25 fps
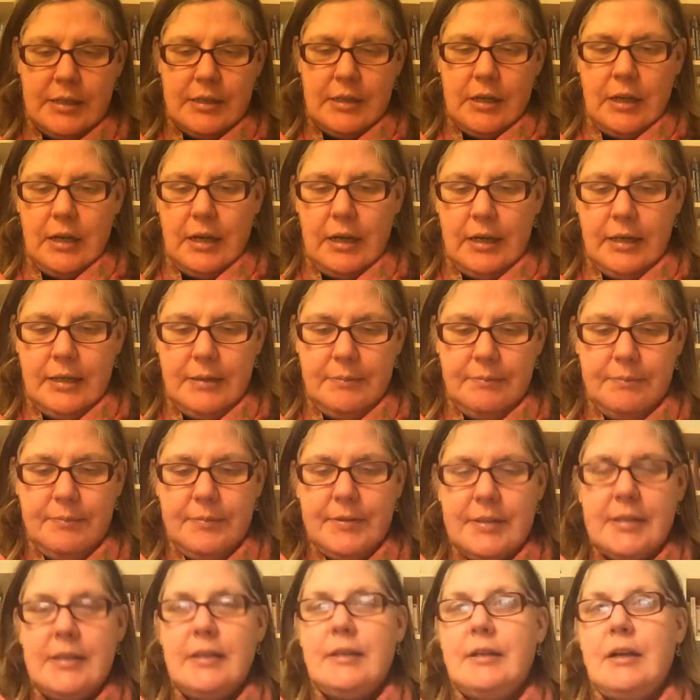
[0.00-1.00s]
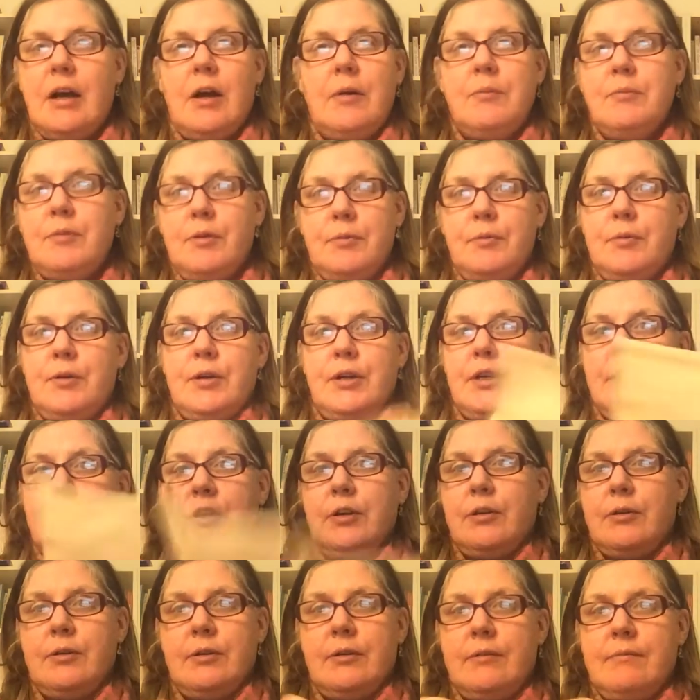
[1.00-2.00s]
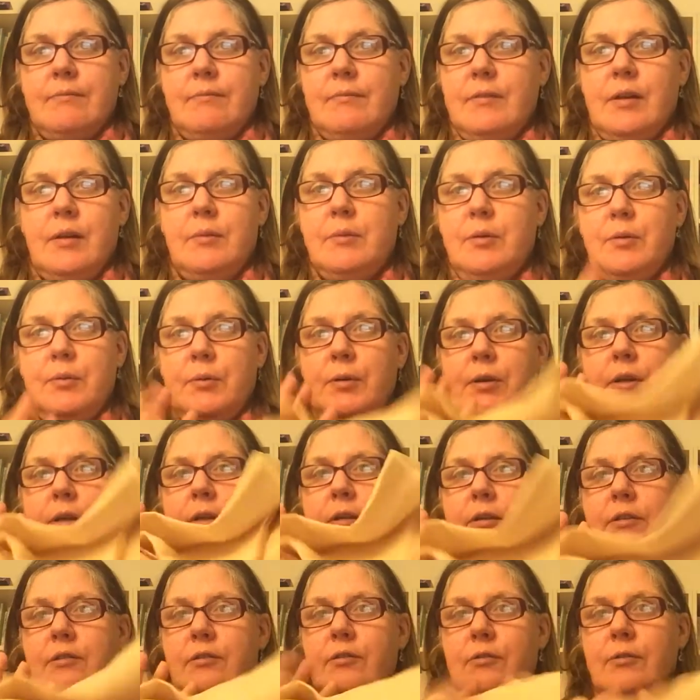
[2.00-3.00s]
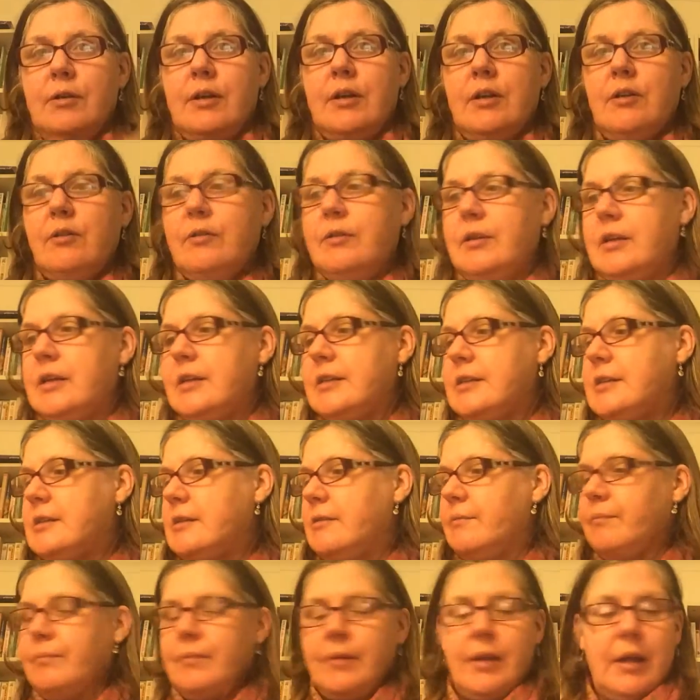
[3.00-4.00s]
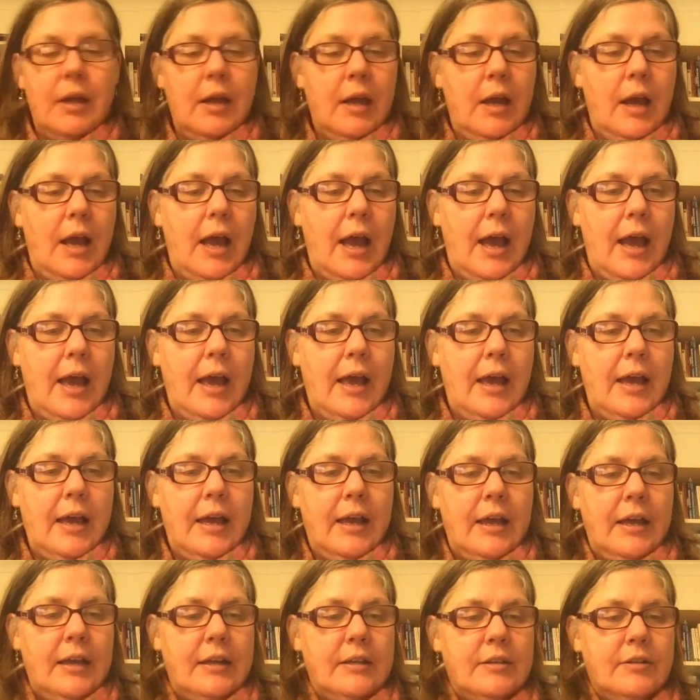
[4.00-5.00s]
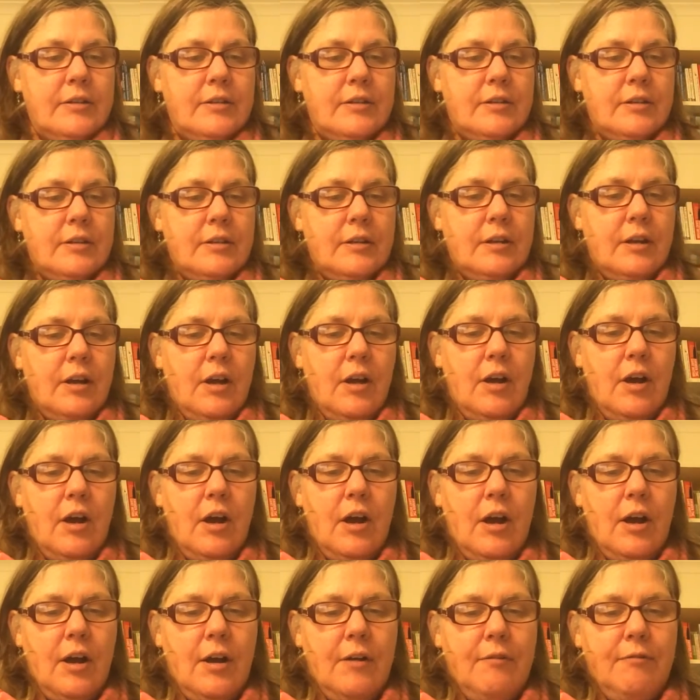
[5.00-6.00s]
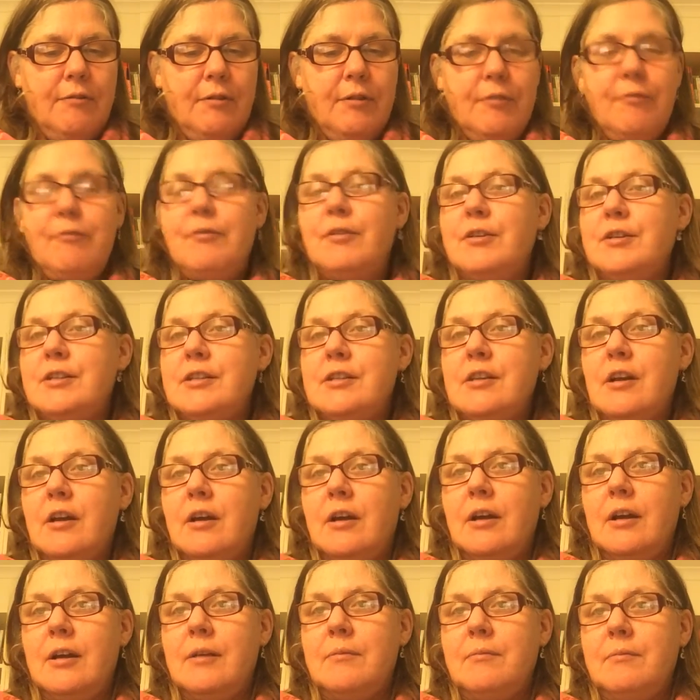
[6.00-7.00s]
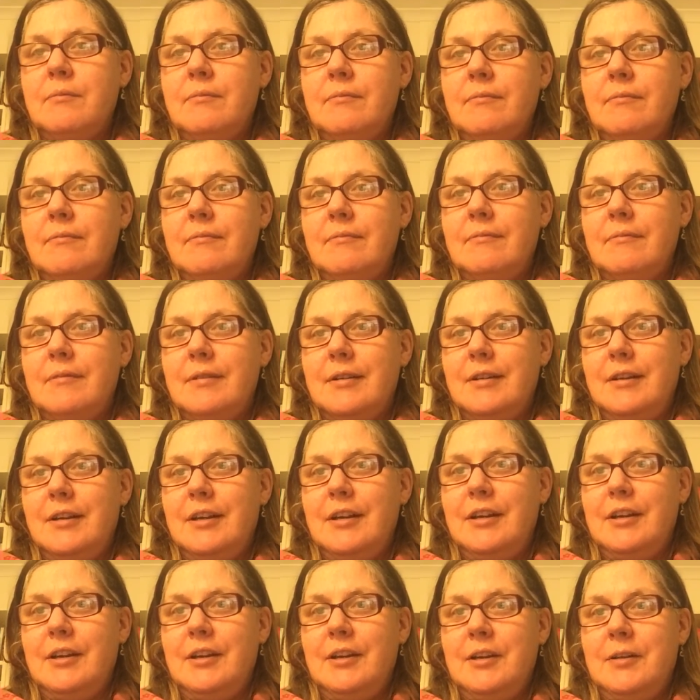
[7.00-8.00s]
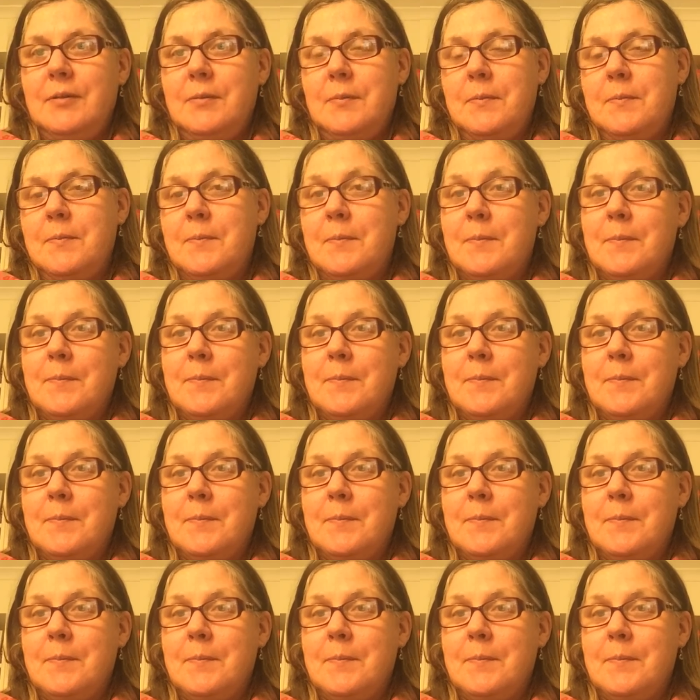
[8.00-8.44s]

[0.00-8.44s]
aside and said, I'm not doing it on this. And for the first time in